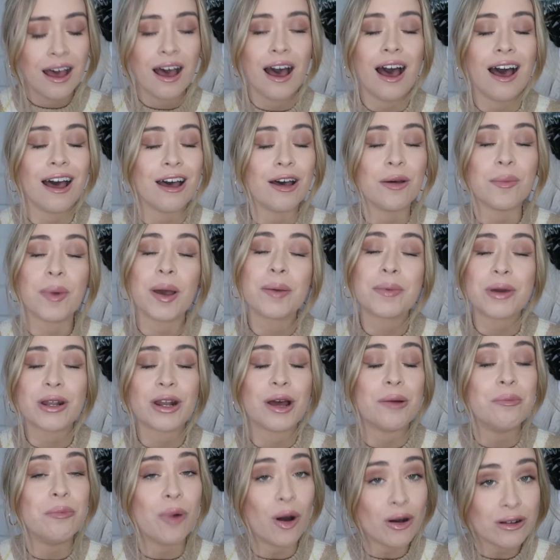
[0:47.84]
I'm
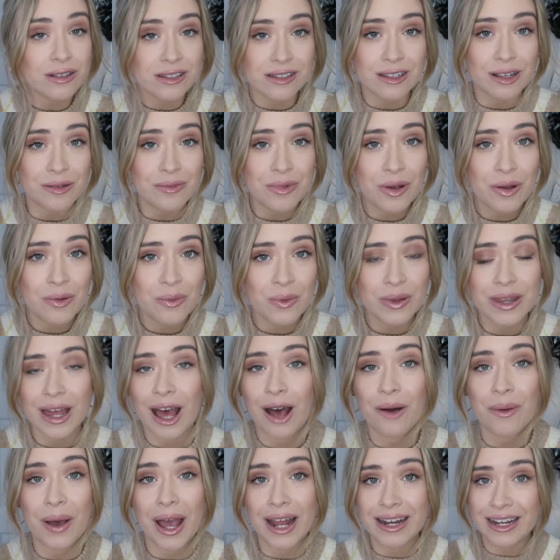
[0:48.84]
gonna unbox them
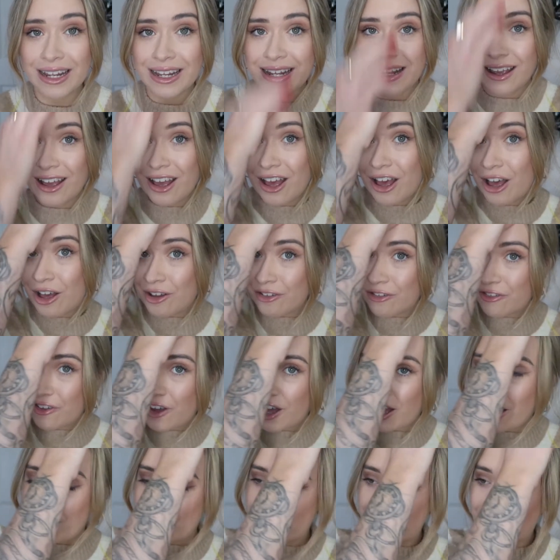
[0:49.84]
without any
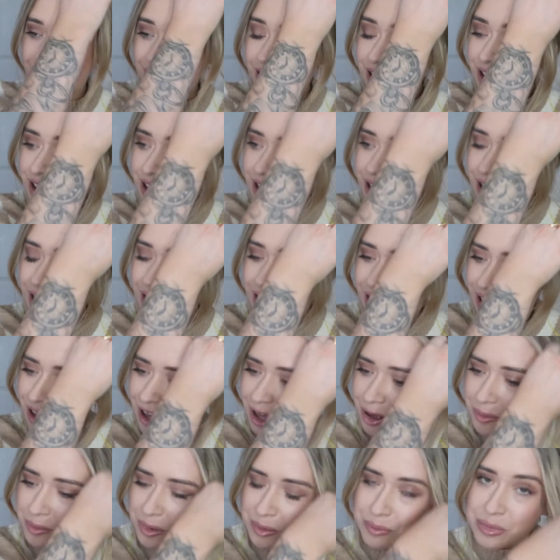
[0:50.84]
further
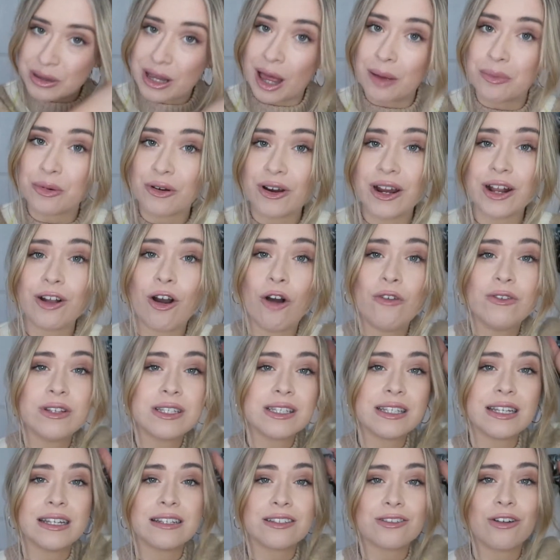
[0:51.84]
blabbering.
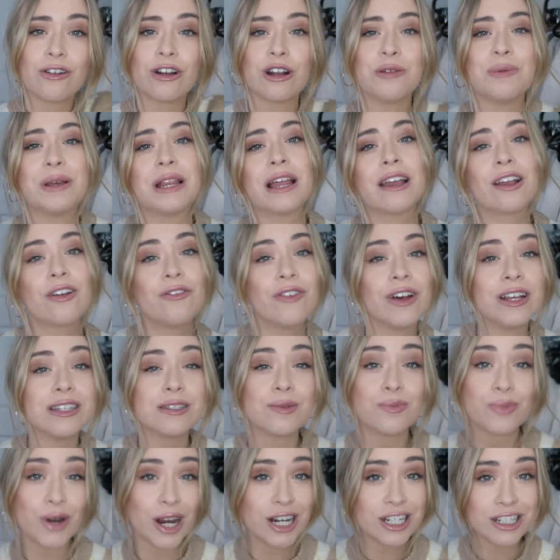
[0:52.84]
Obviously it's not gonna be like a first
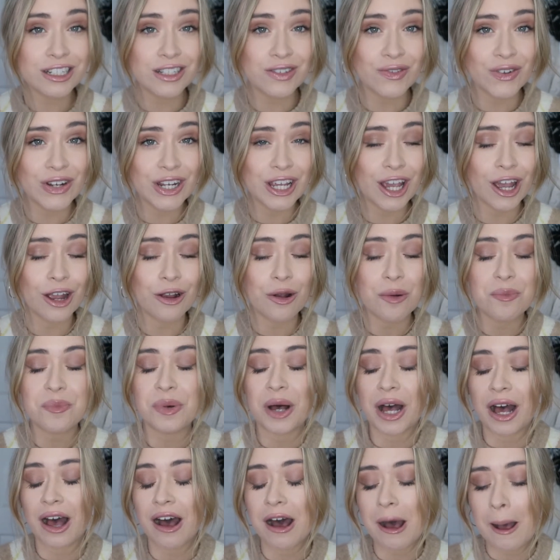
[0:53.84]
impressions video,
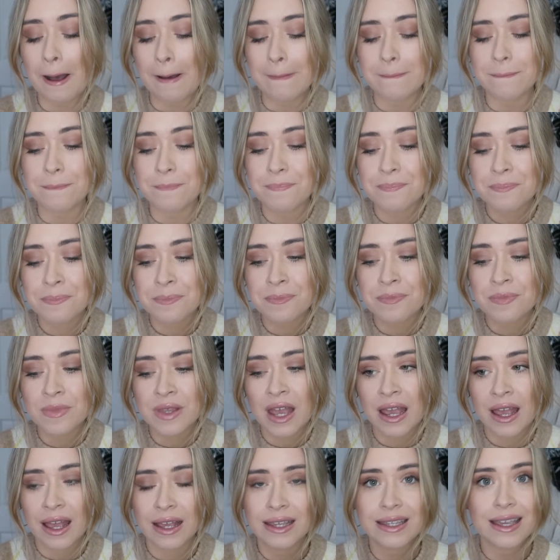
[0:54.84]
but
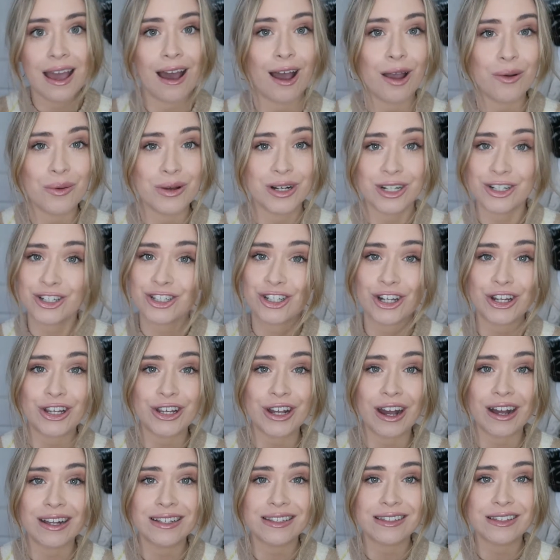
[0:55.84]
yeah, I wanted to show you
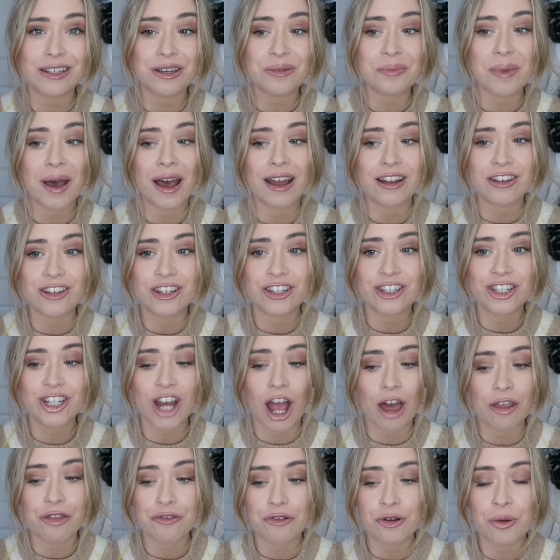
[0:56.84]
guys them and just
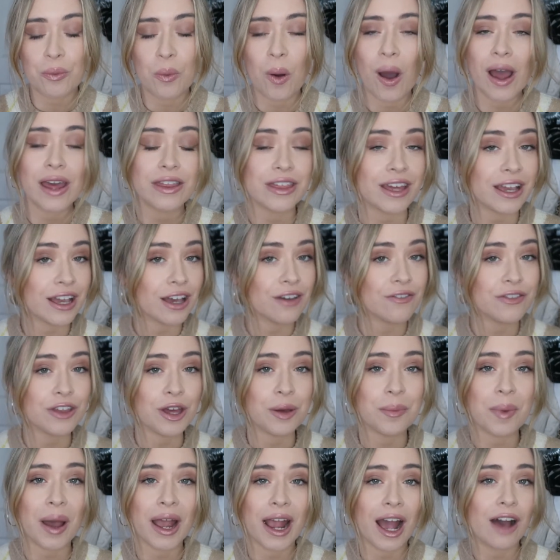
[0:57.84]
chat through what I think of
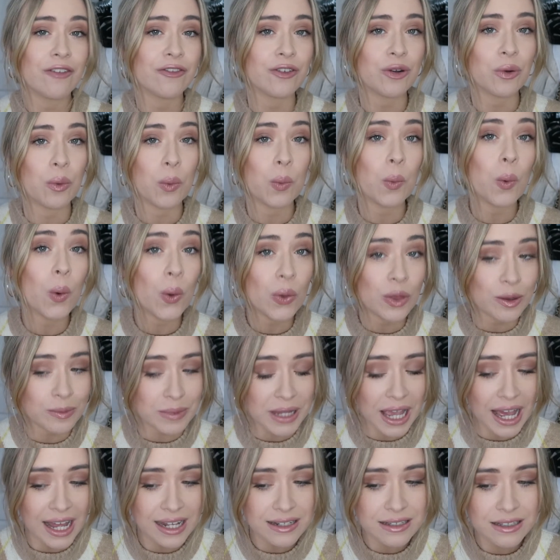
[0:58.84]
them. I haven't worn them
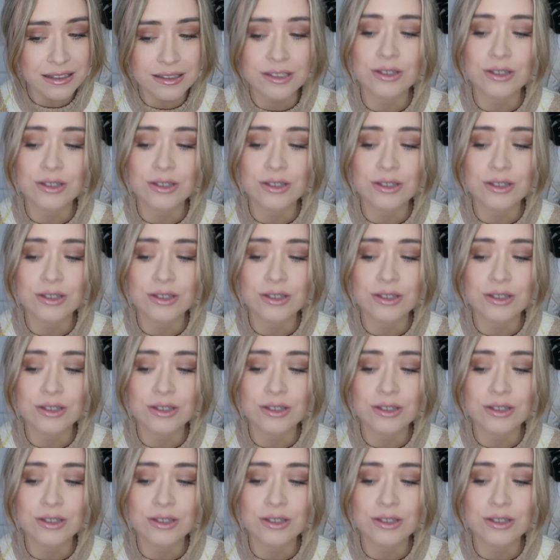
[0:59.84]
yet.